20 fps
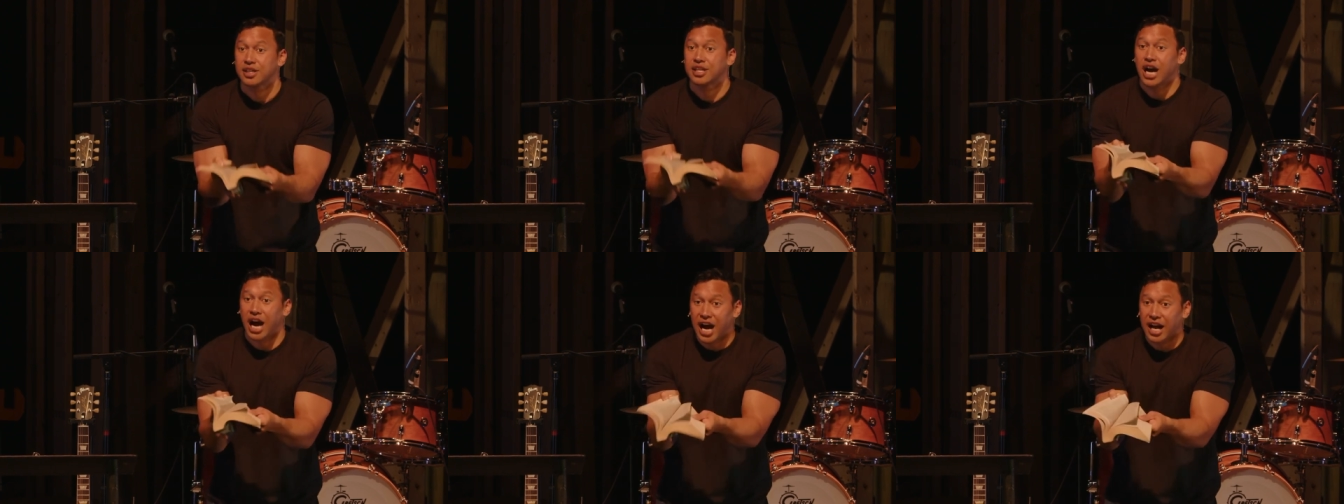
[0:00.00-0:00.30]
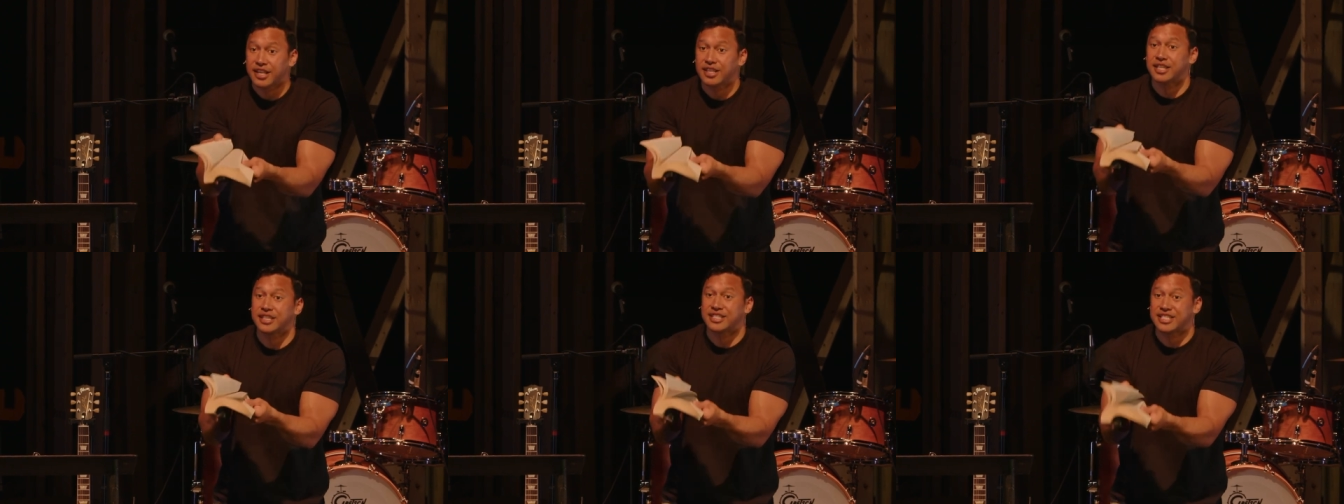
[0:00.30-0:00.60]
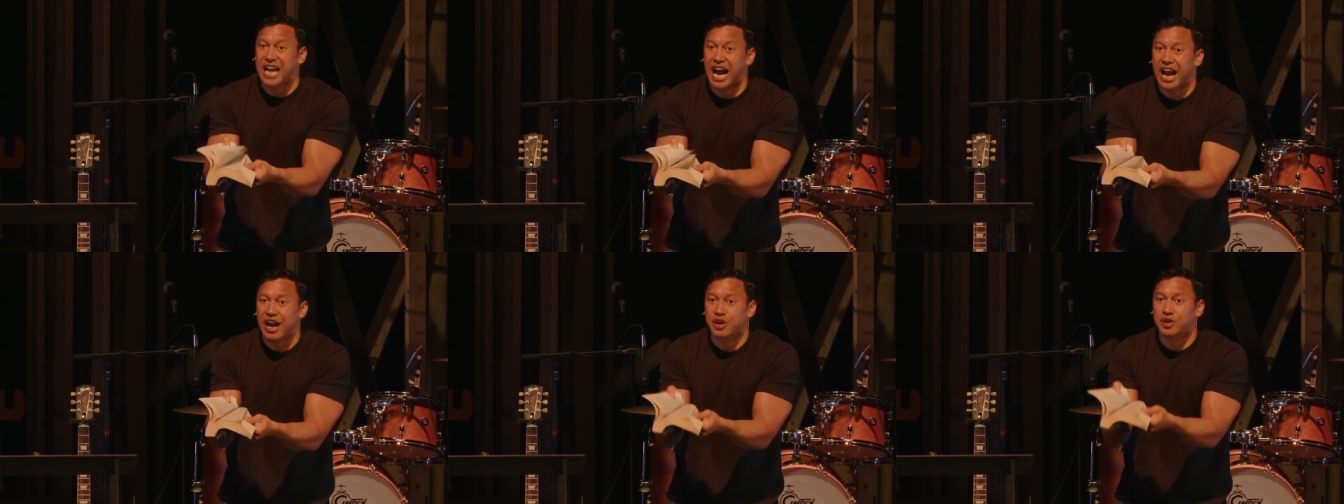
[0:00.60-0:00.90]
God
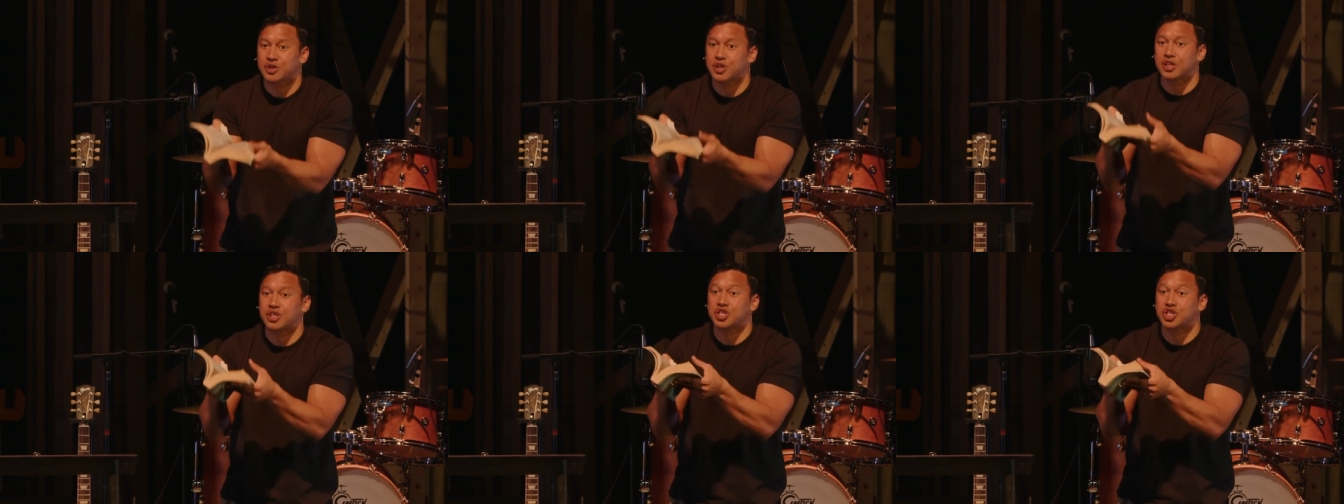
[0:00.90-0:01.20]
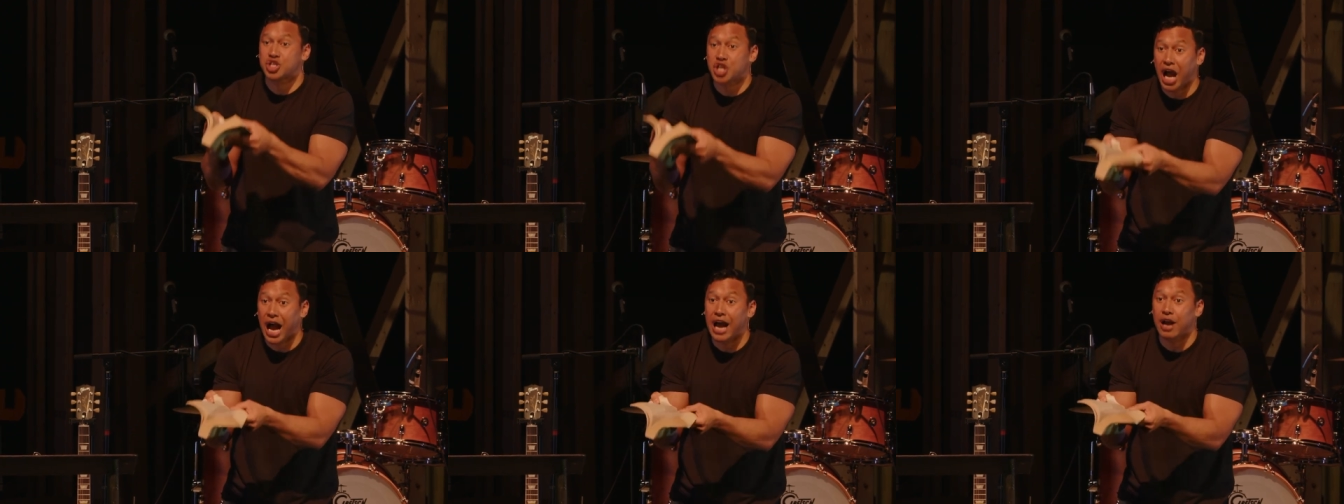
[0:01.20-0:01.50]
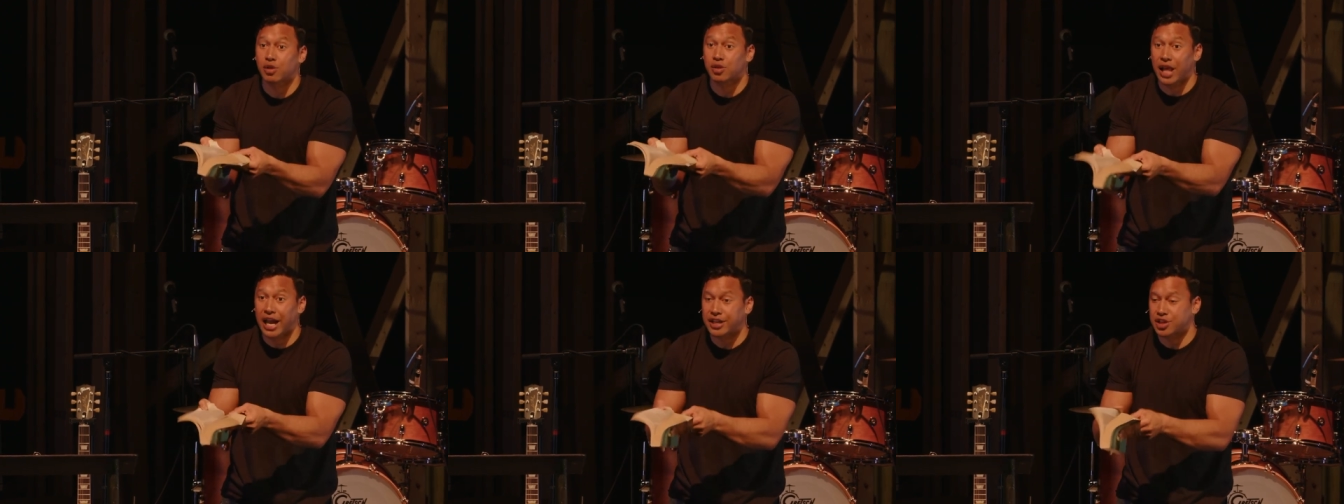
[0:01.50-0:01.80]
desires a
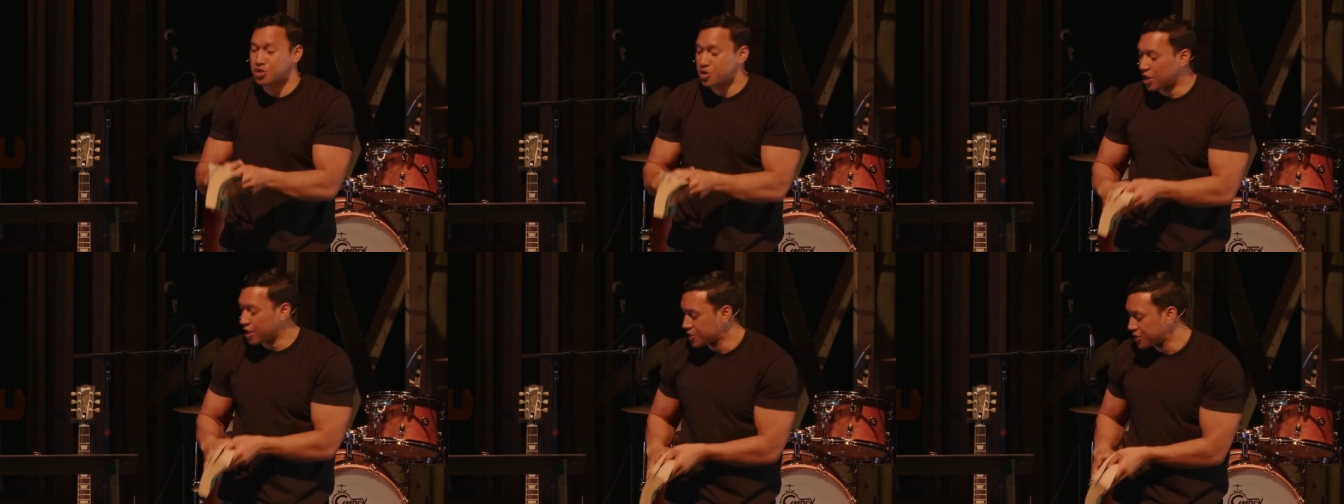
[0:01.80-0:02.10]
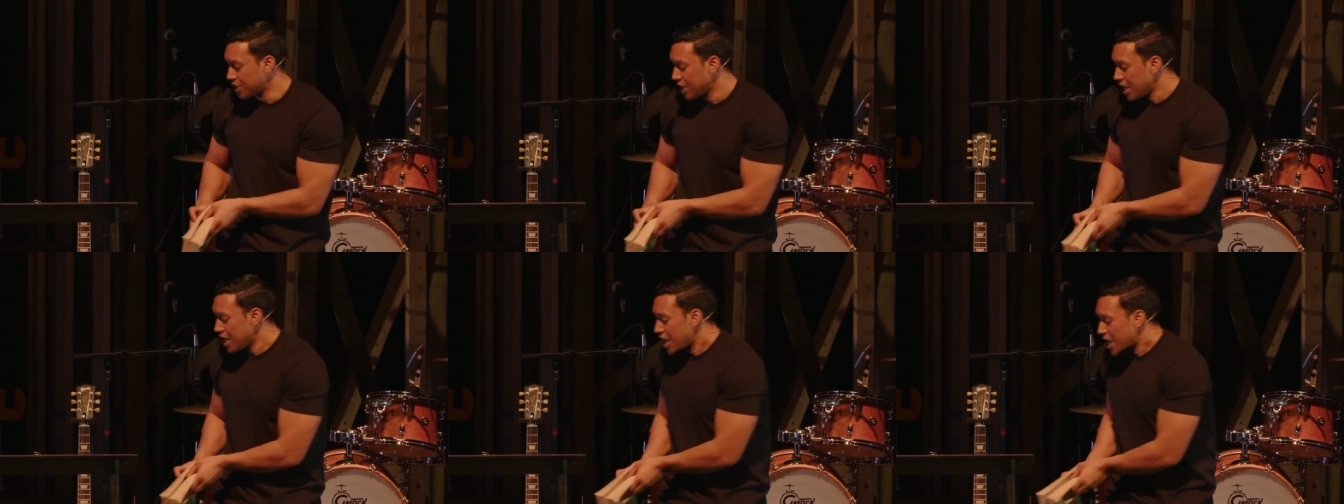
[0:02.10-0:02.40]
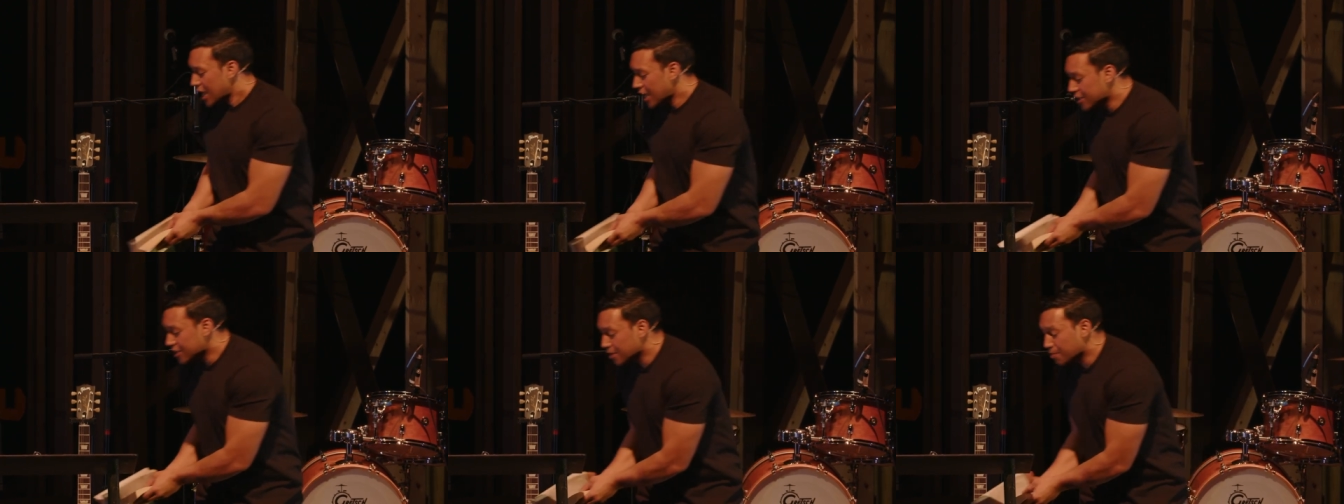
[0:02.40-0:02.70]
childlike trust.
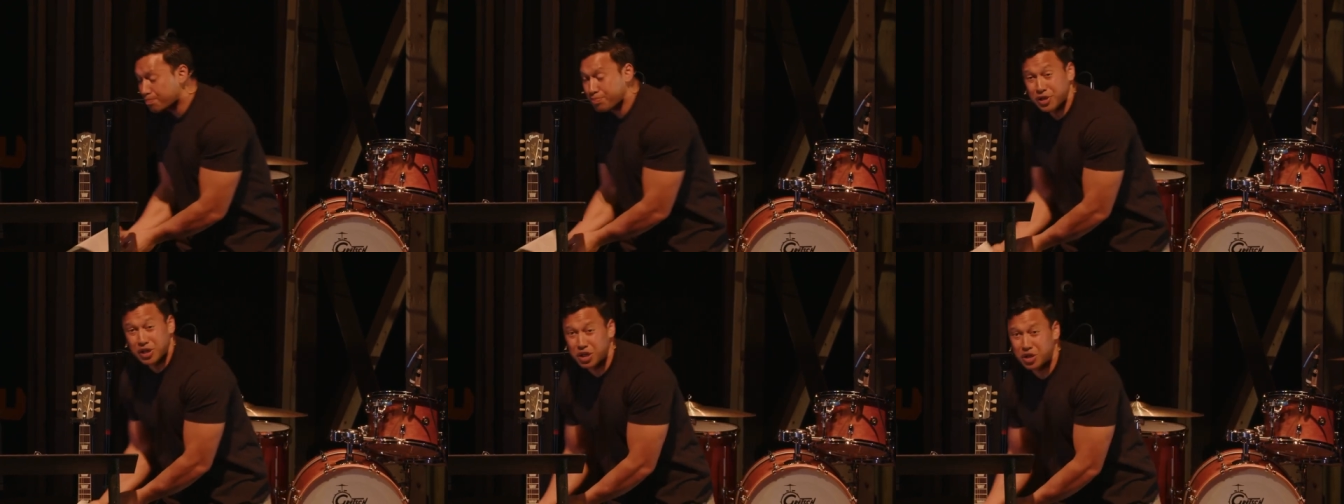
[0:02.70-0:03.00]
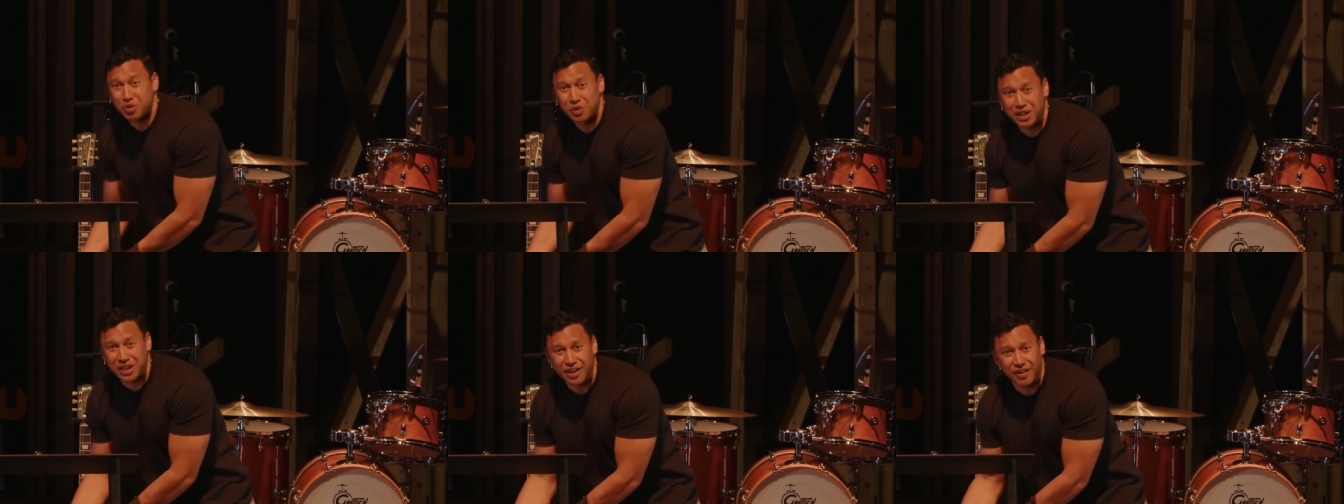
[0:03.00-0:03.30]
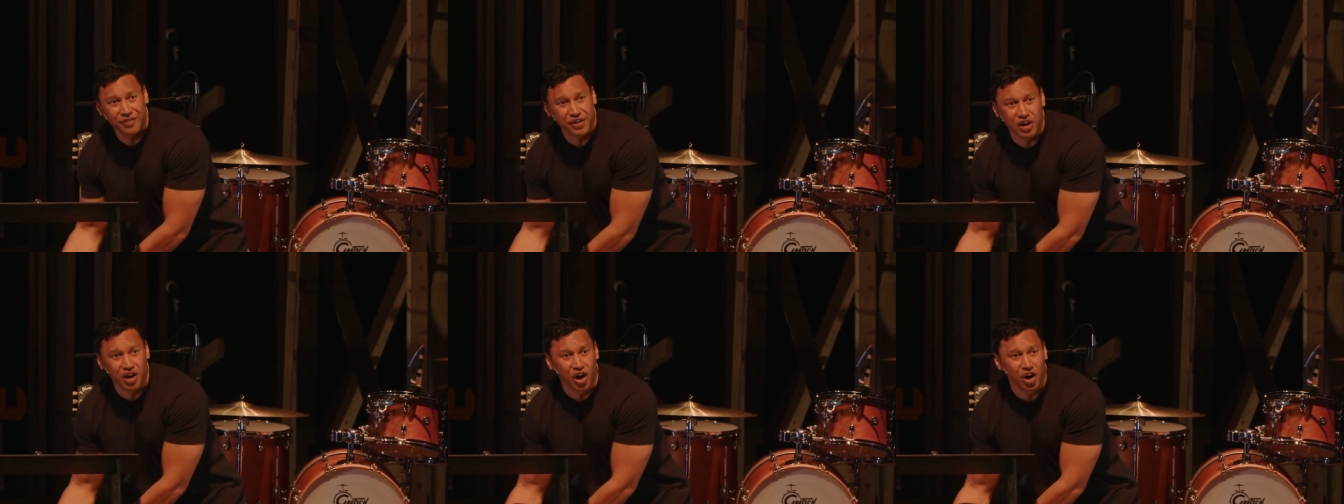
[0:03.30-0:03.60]
And the beauty
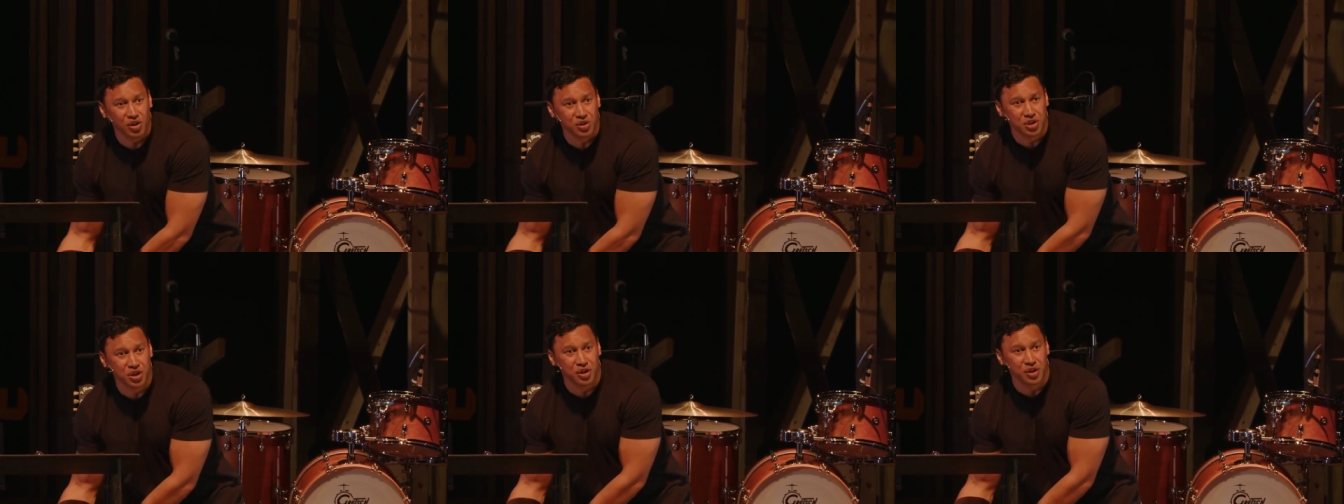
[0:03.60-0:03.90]
of it all,